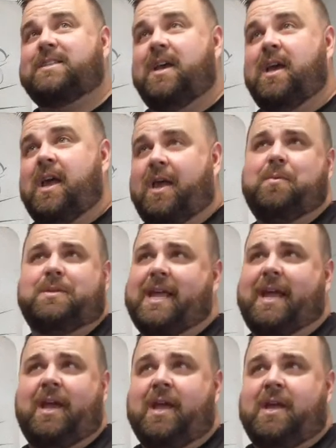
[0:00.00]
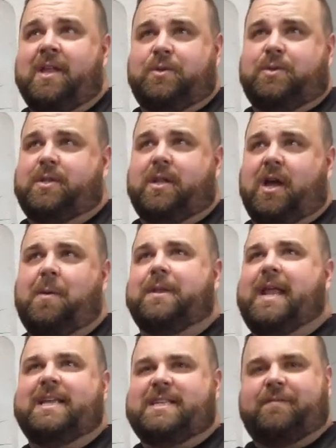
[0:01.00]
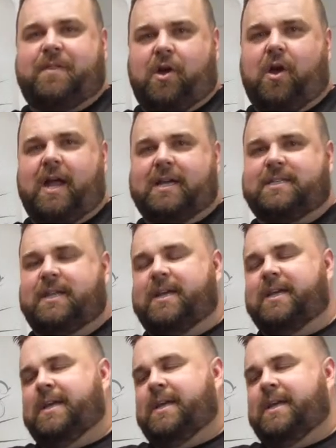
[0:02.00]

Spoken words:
I think it was like, this was a couple days after the car accident.